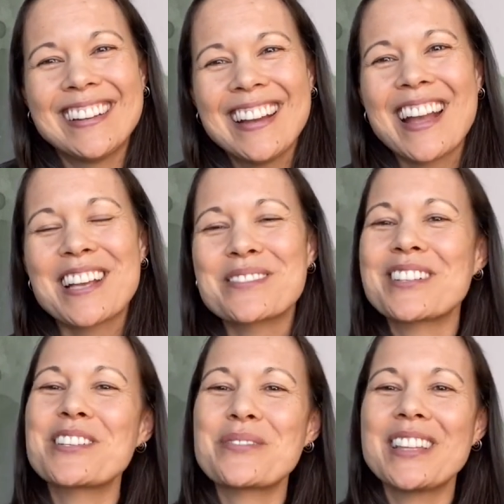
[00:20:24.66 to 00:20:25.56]
As
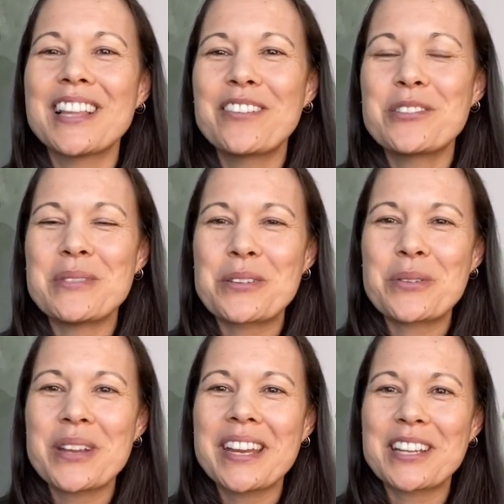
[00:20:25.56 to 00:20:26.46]
much as we'd love to be
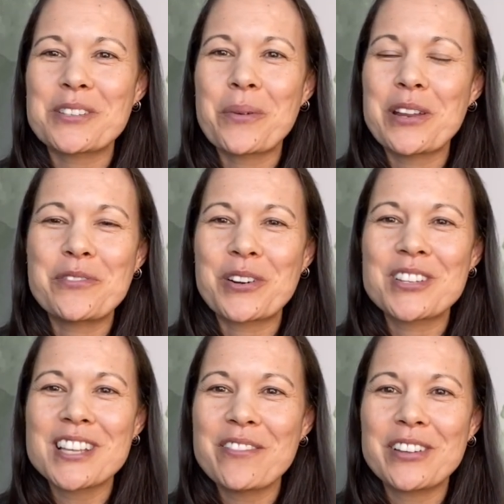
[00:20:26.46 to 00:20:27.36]
creating
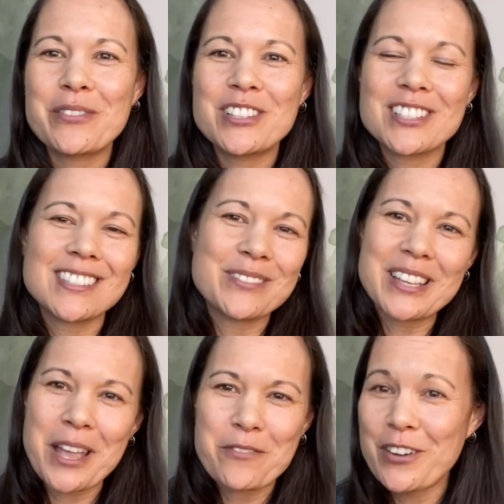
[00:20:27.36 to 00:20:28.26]
24/7, we
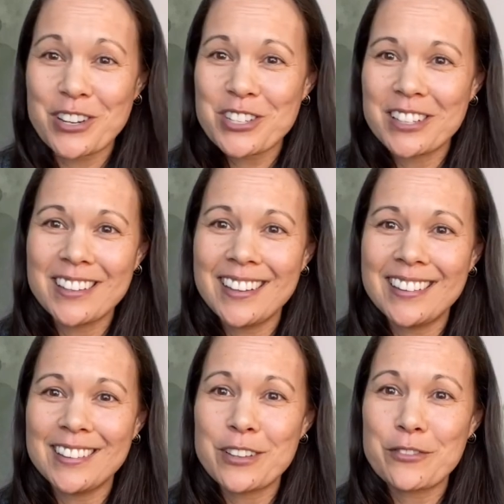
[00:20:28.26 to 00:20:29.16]
can't function
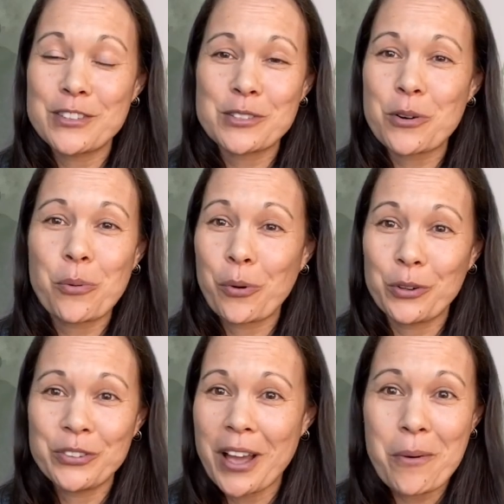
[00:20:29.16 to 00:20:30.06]
in the physical
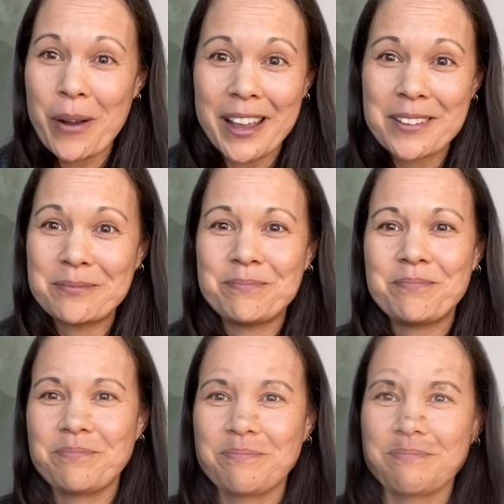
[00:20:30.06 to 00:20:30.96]
world that way.
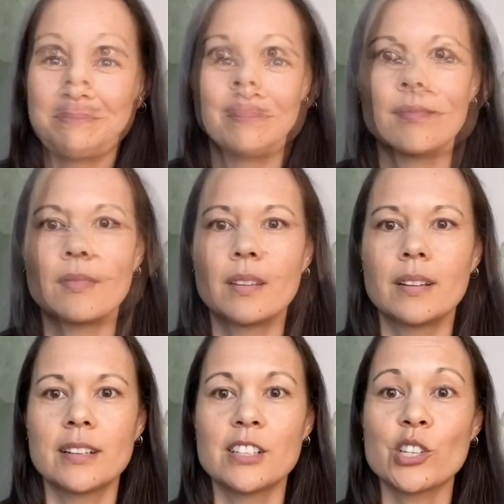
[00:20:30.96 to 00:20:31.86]

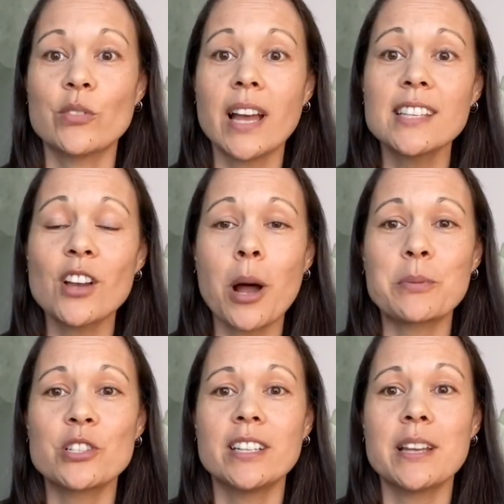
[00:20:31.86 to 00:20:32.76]
So that's
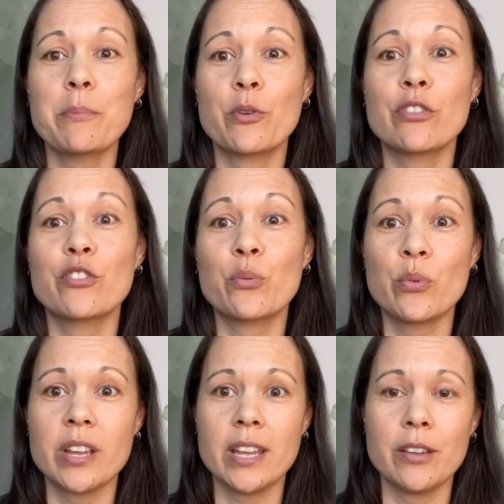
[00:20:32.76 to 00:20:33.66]
option number
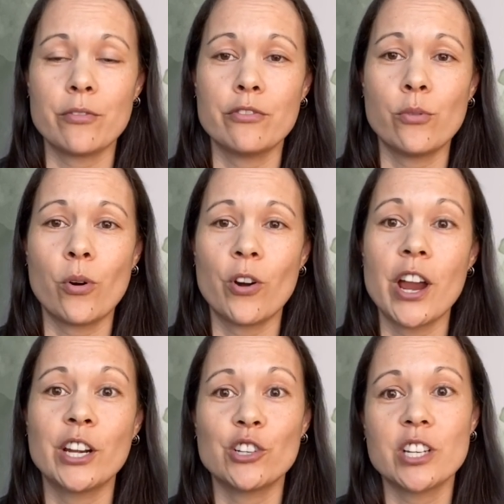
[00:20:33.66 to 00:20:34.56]
3 for
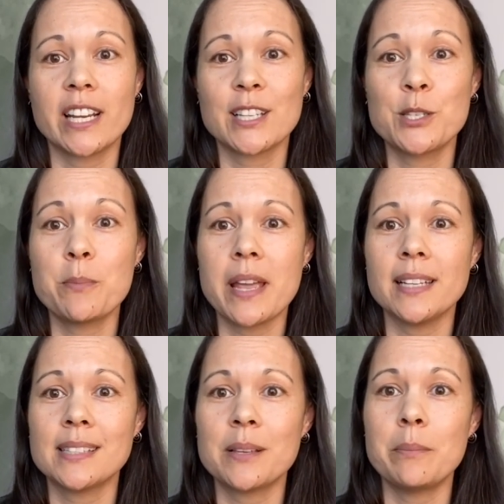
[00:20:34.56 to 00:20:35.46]
energetic
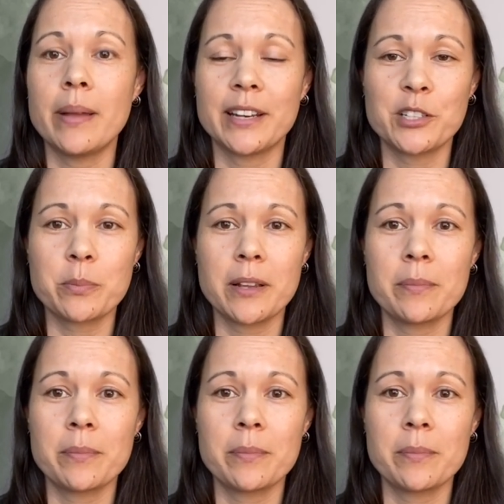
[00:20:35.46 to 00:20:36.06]
space management.